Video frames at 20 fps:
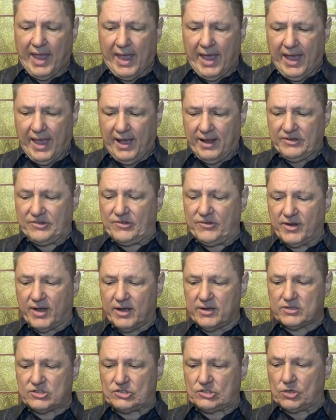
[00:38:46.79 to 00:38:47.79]
And
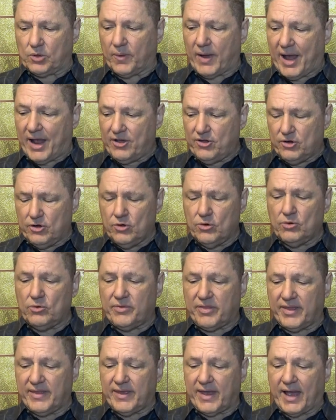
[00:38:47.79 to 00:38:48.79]
uh, so I
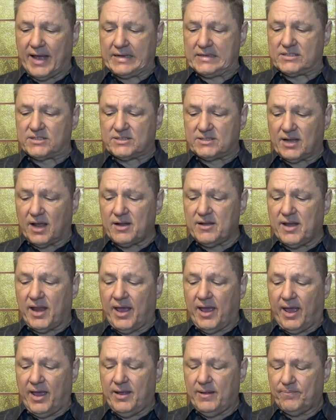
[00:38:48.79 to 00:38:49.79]
knew that
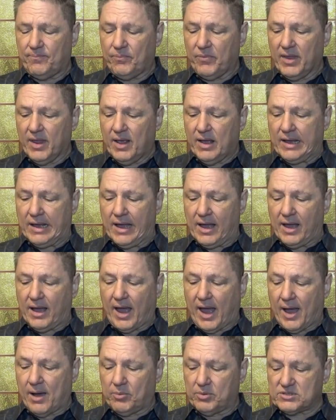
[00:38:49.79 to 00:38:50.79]
Sunday
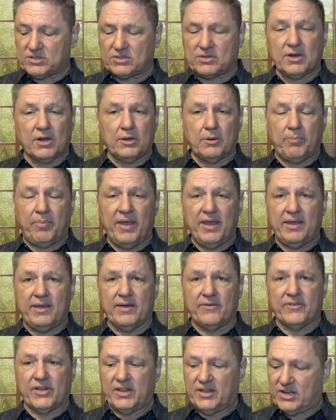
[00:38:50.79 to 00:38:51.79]
uh, I was going to be
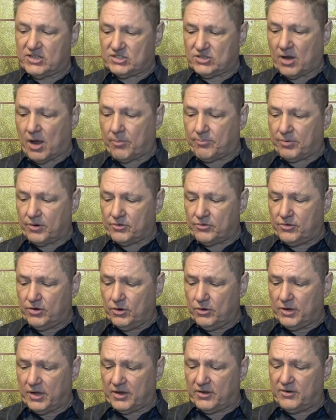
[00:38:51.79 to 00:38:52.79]
given this
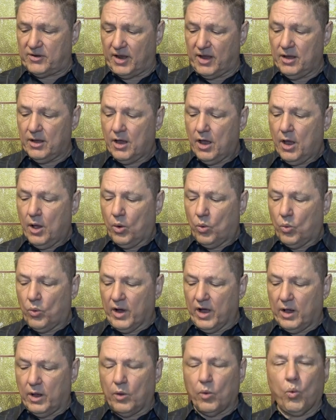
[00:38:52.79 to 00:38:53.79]
opportunity.
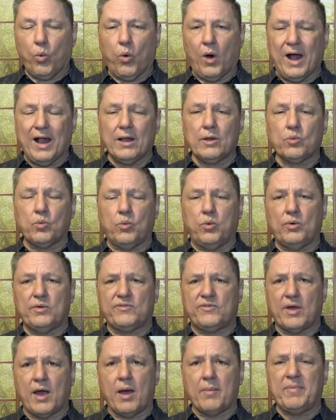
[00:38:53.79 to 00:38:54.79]
Well, while
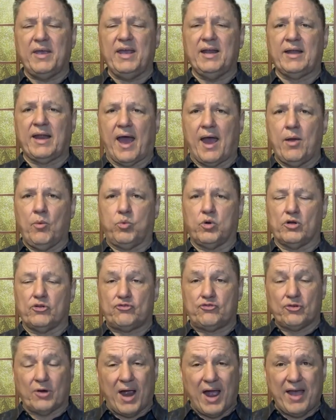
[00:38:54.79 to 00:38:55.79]
Tommy and I were
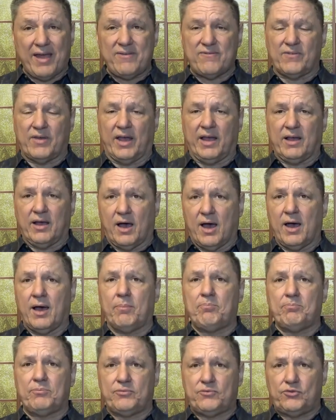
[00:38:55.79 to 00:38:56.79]
driving
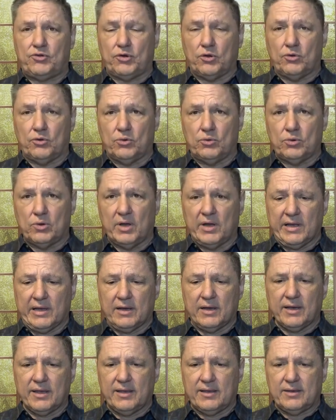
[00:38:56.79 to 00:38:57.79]
up to
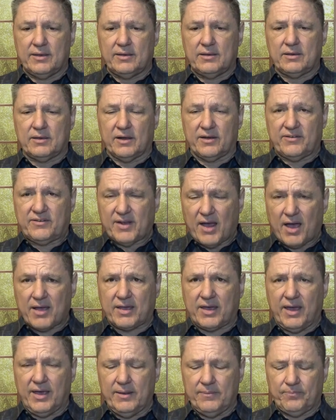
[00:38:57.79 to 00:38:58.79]

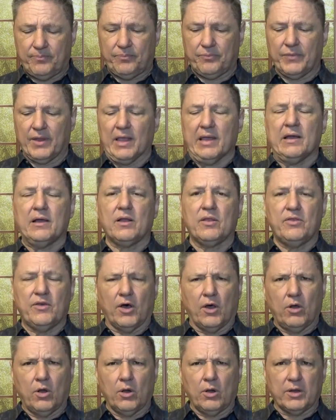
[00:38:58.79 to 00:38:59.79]
Kentucky,
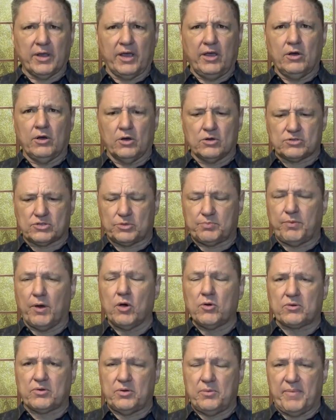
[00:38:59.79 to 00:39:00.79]
the Holy Ghost
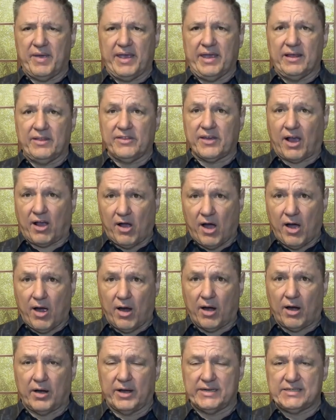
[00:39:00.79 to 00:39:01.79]
spoke to me in the
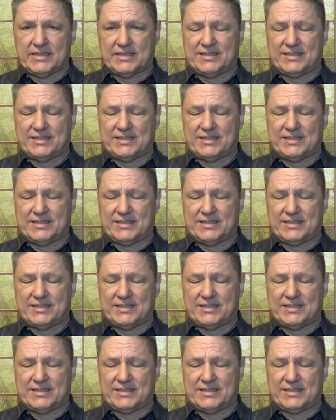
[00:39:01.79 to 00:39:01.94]
car and